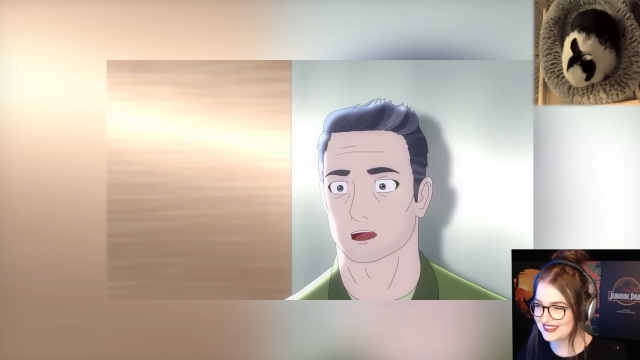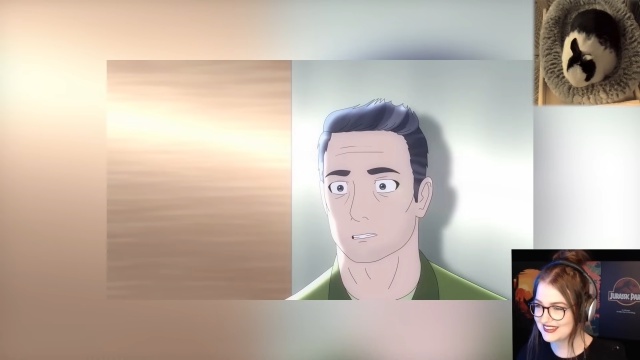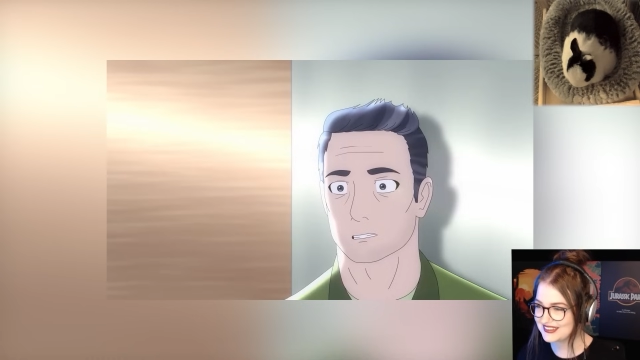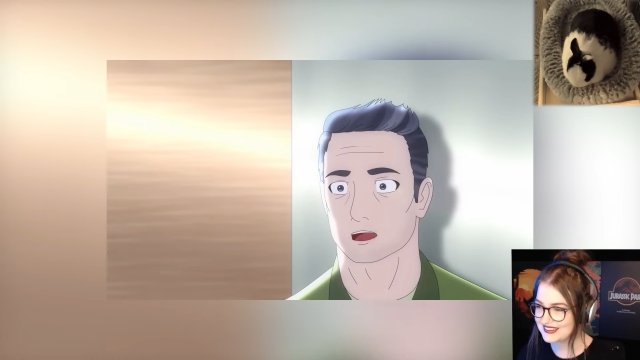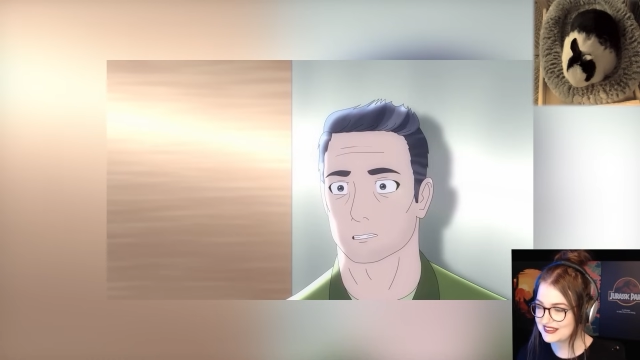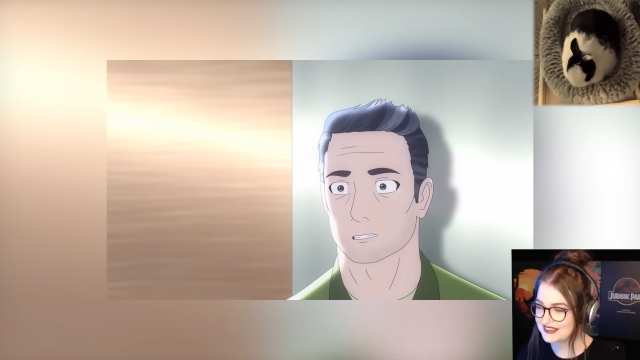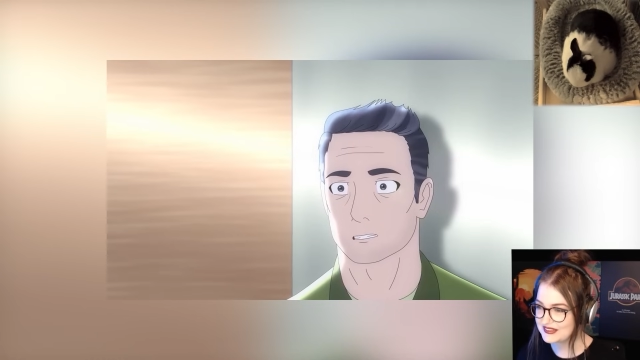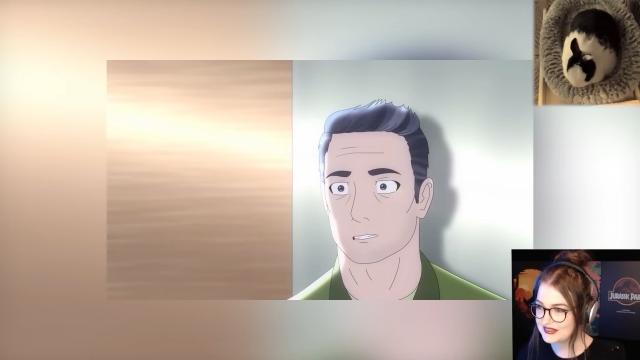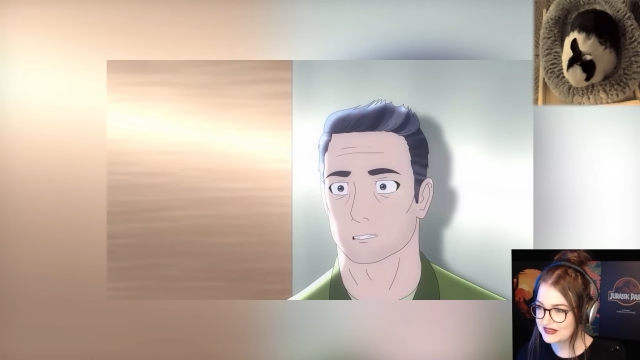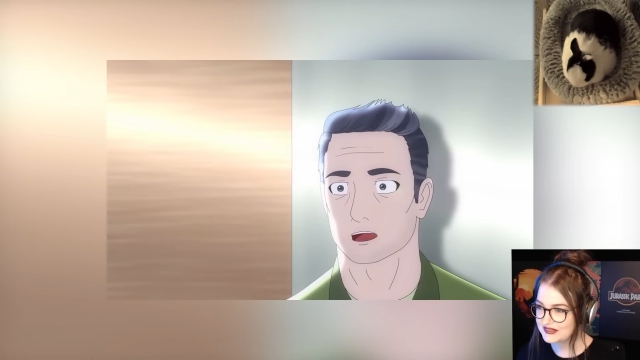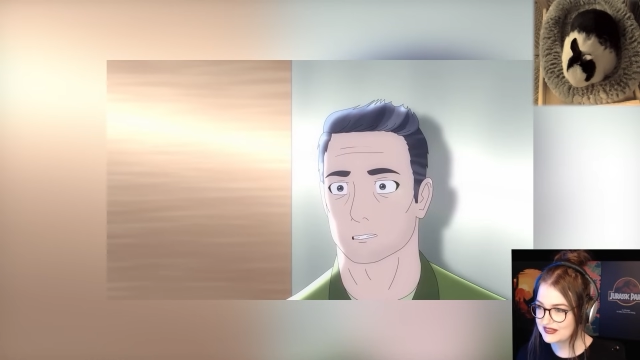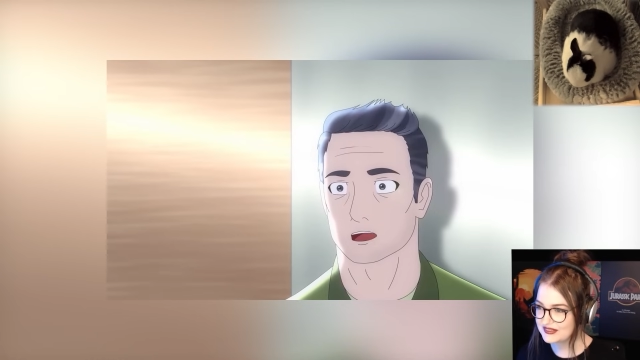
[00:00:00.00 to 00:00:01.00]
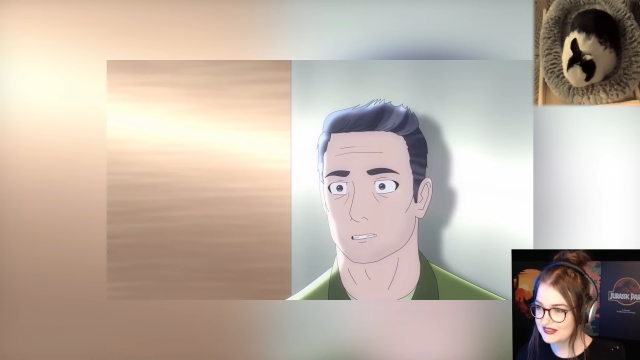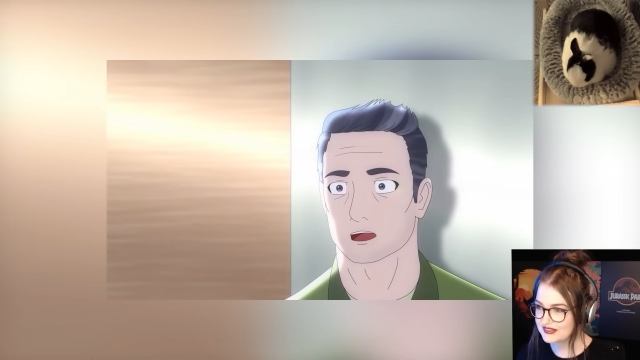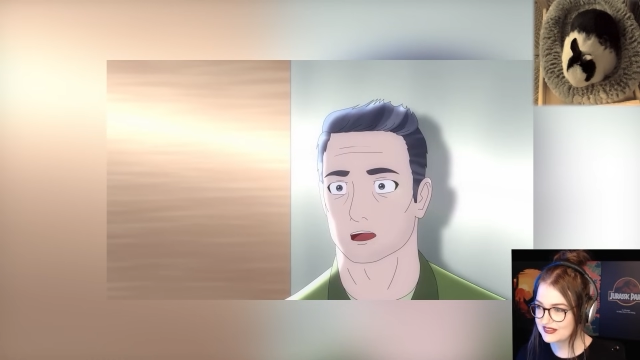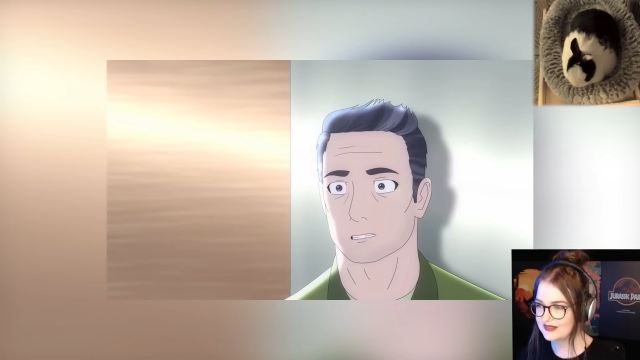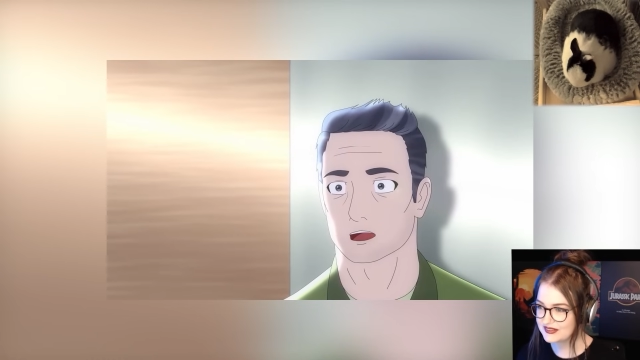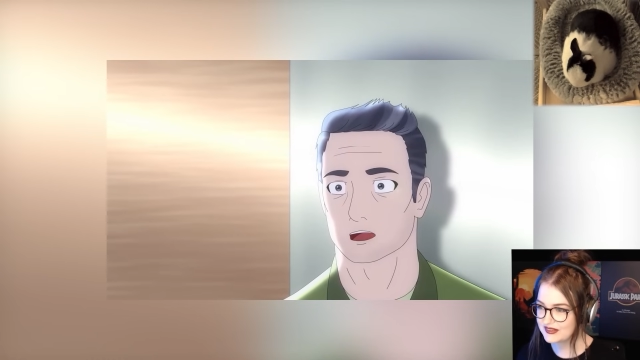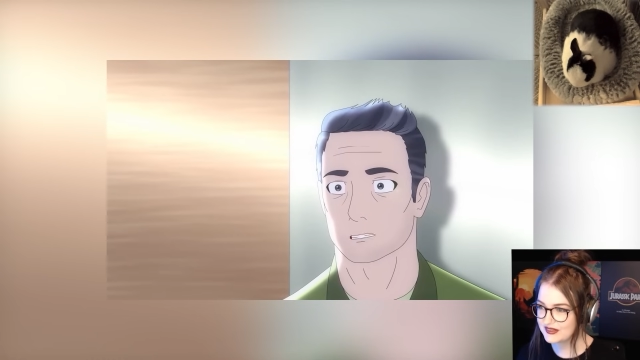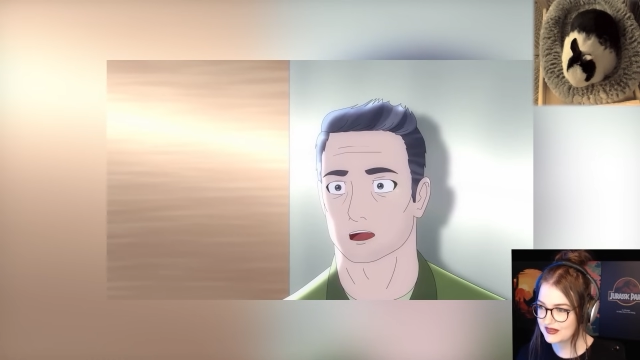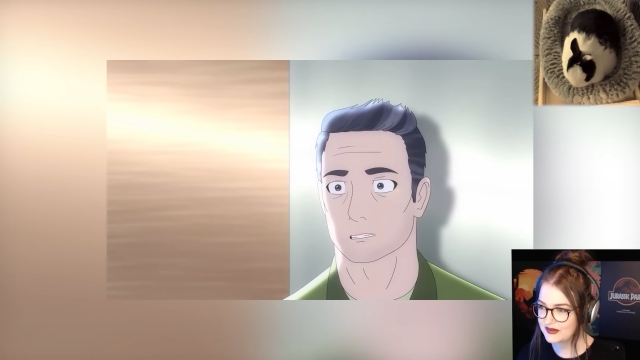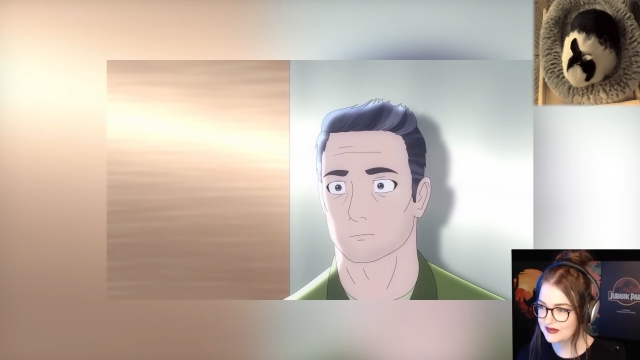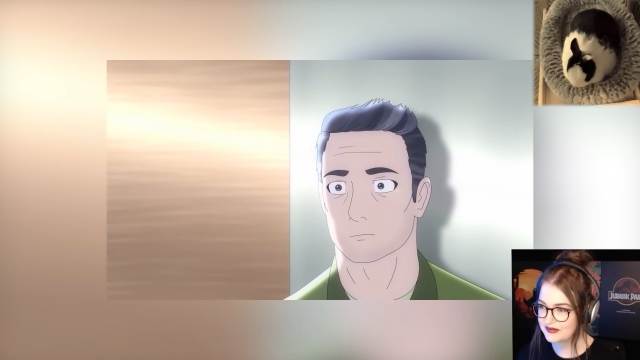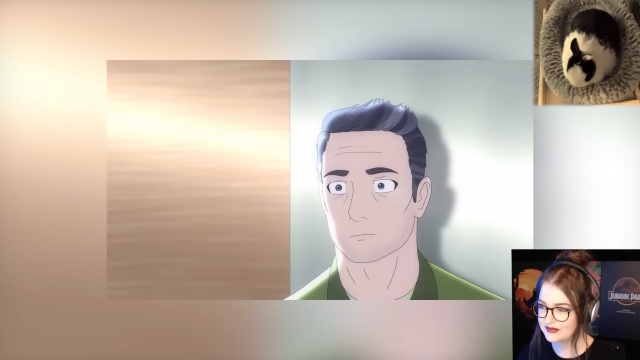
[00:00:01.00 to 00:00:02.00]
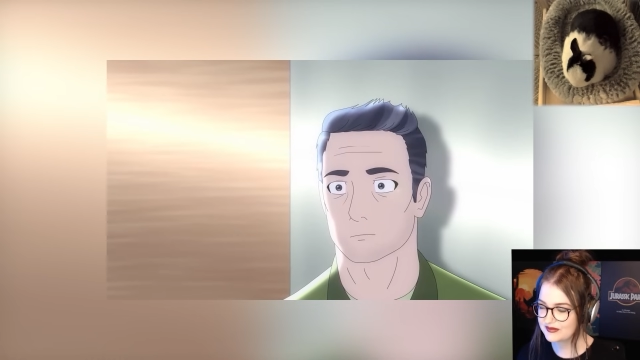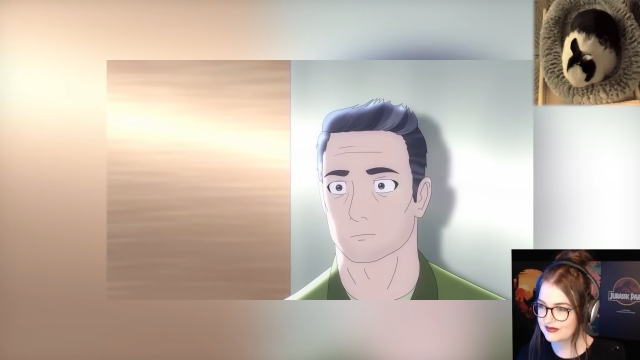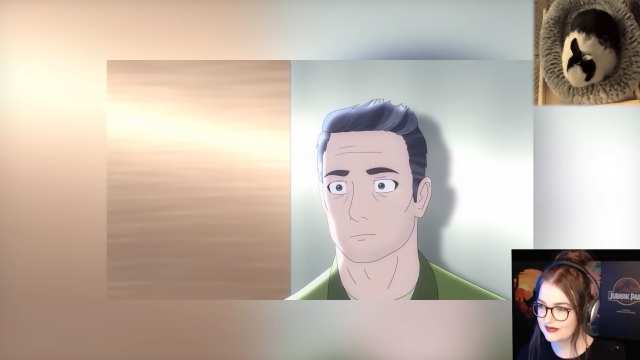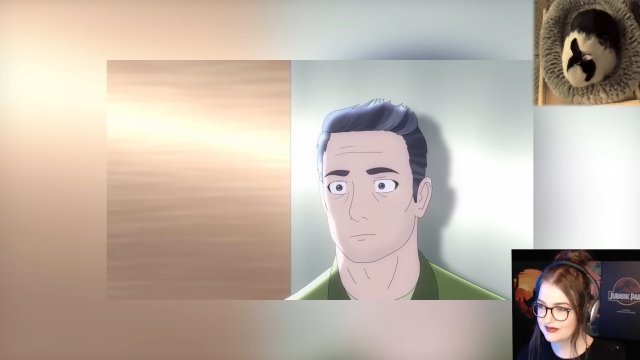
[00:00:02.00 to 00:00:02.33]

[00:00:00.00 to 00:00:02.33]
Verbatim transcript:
Speaker 1: get her in. The raptors have left the skylight.